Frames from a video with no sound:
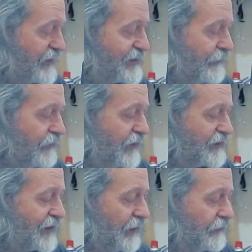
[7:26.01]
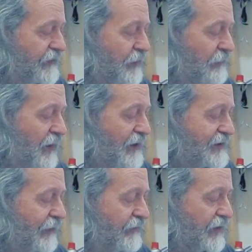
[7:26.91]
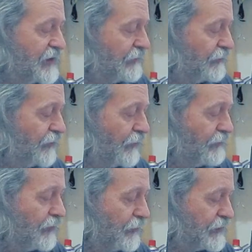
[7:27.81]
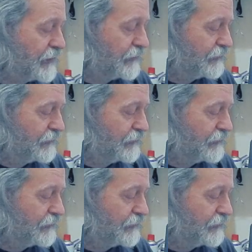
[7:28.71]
the seventh itself is a minor seventh interval from the root.